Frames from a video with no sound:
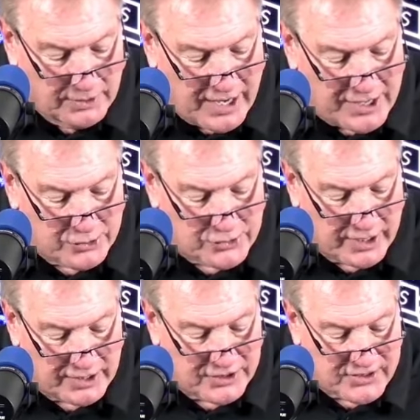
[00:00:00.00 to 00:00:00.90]
Daniels
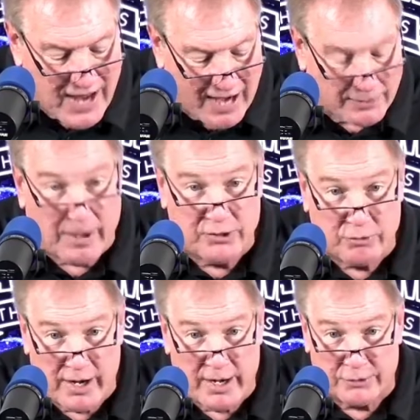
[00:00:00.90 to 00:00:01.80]
gets sacked by
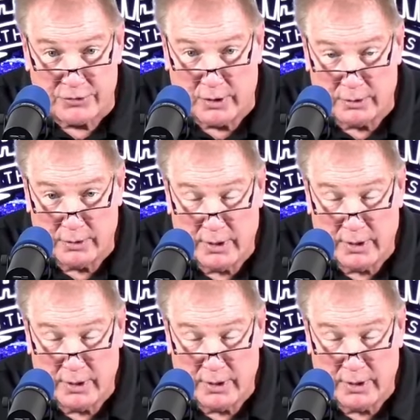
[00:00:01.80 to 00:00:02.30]
Trey Hendrickson.